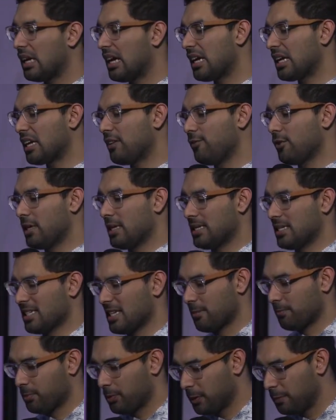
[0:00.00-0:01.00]
I give you an
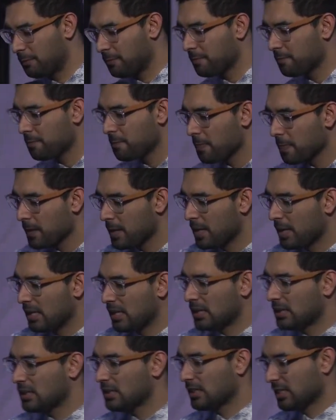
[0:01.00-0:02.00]
example.
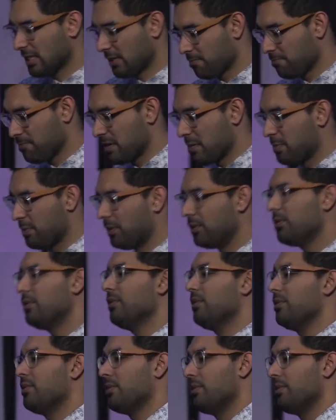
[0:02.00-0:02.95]
Some people,